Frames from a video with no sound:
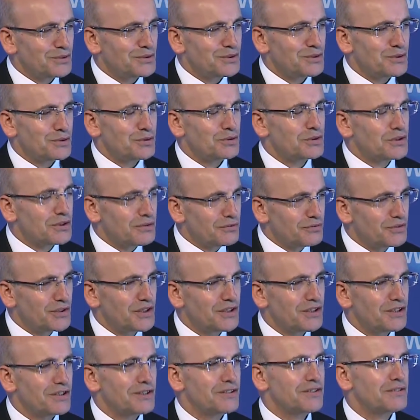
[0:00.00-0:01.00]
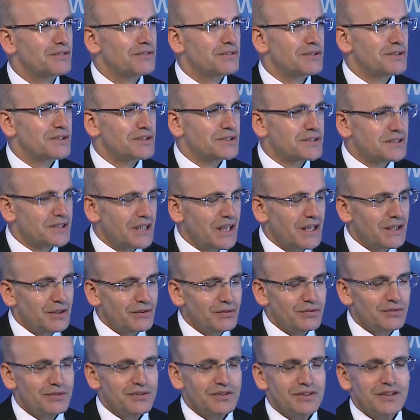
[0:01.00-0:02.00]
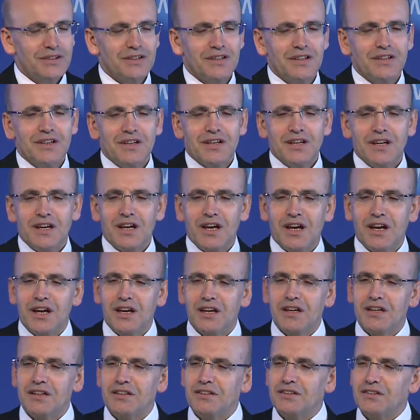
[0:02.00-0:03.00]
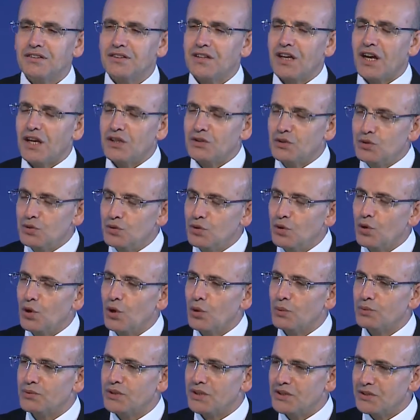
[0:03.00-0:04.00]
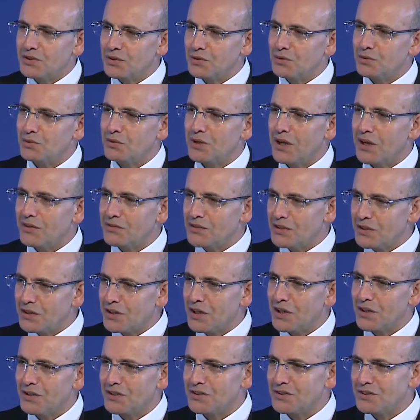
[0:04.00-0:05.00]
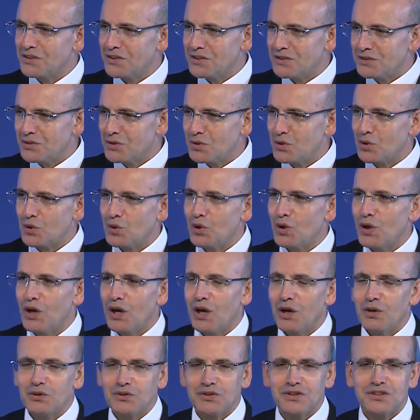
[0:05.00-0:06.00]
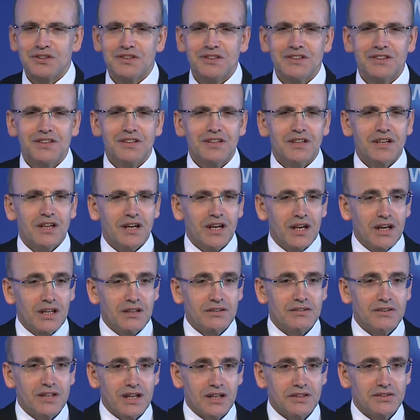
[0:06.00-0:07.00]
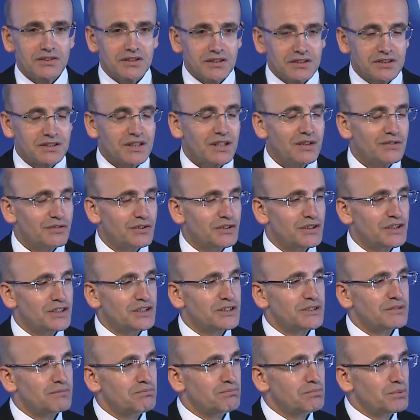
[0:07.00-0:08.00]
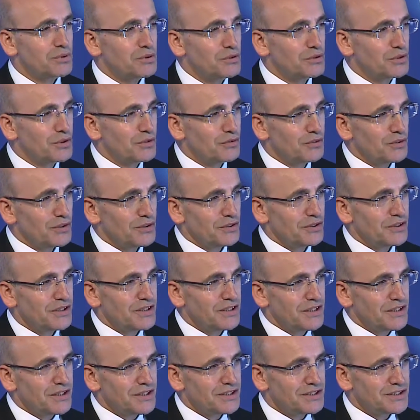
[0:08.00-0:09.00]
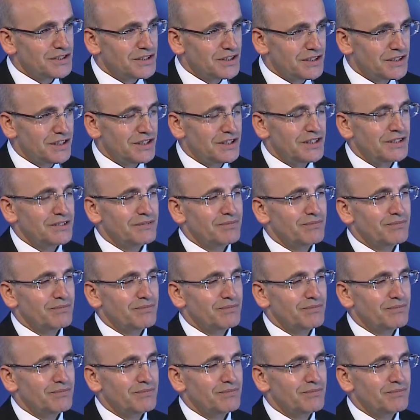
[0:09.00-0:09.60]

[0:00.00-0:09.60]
you can feel safe, and I do hope that you have the courage to go out and discover this beautiful city.